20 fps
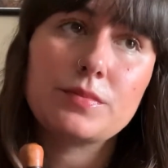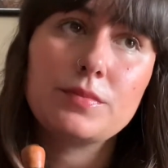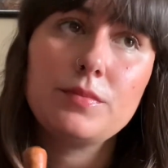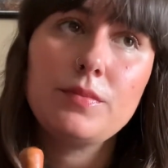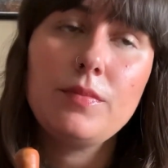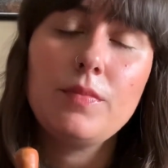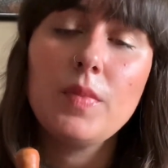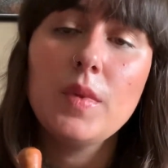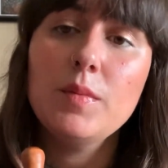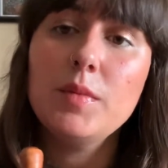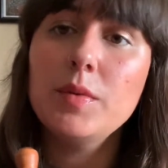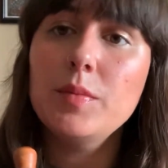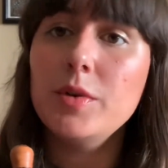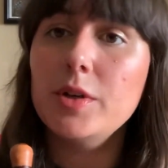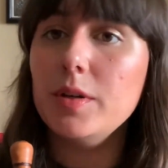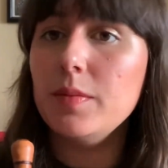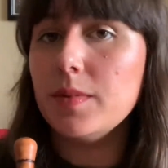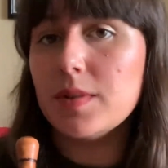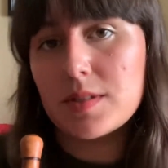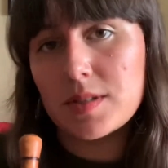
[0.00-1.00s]
it's been pretty
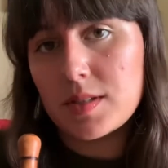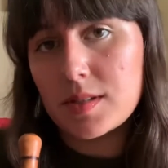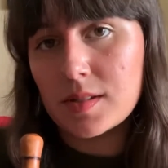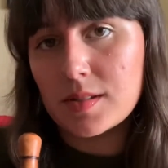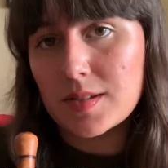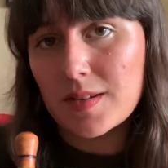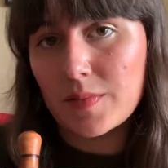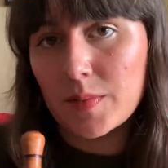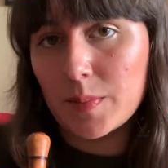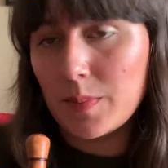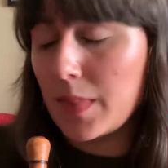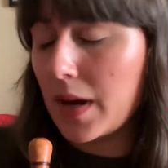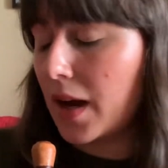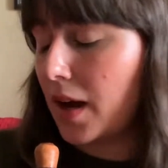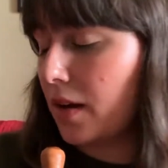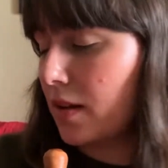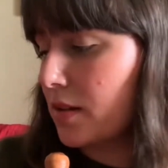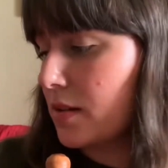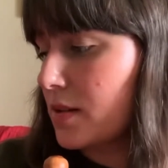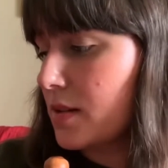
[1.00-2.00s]
busy since I've been
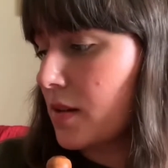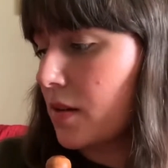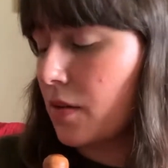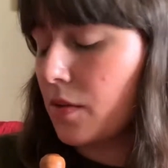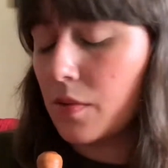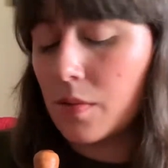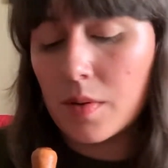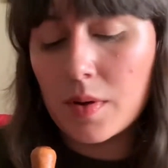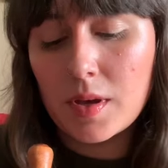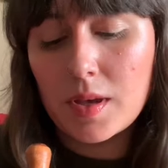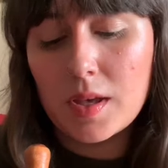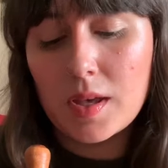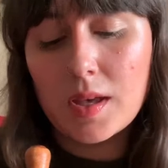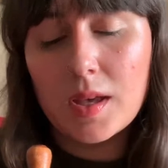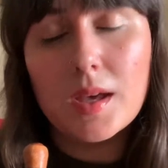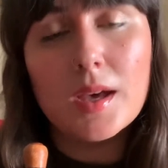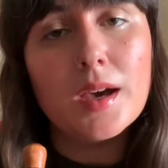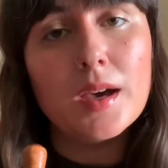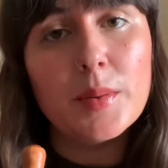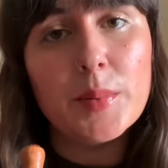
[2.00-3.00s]
back. So
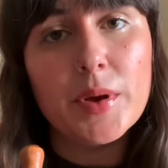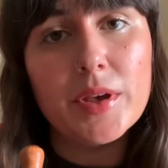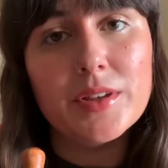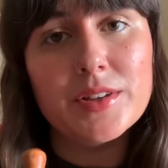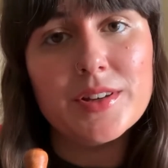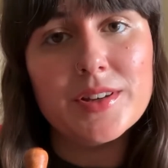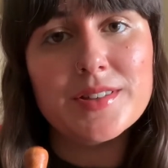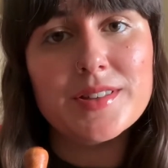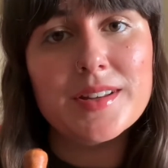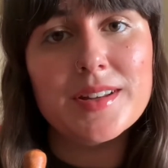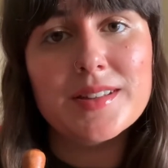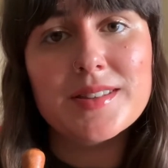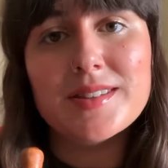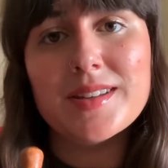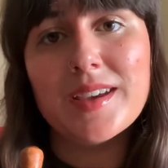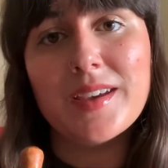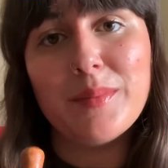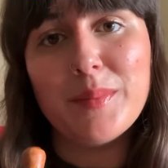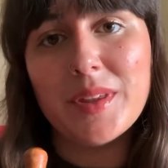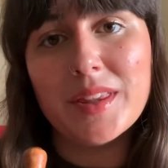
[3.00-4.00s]
I apologize that it's
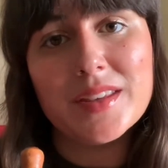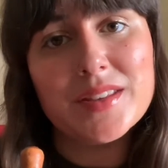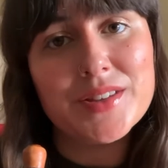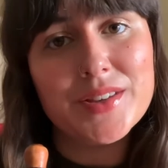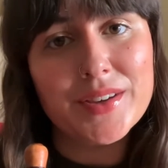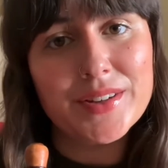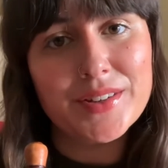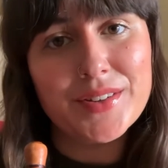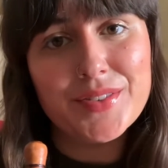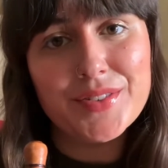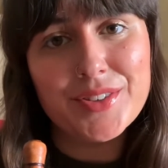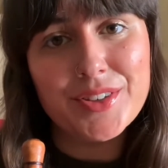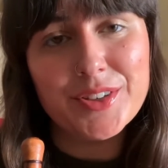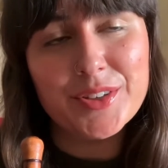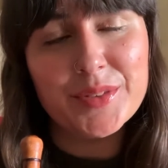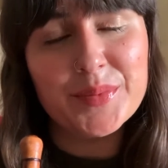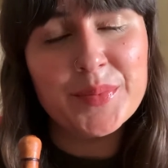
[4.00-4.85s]
taken me this long to film.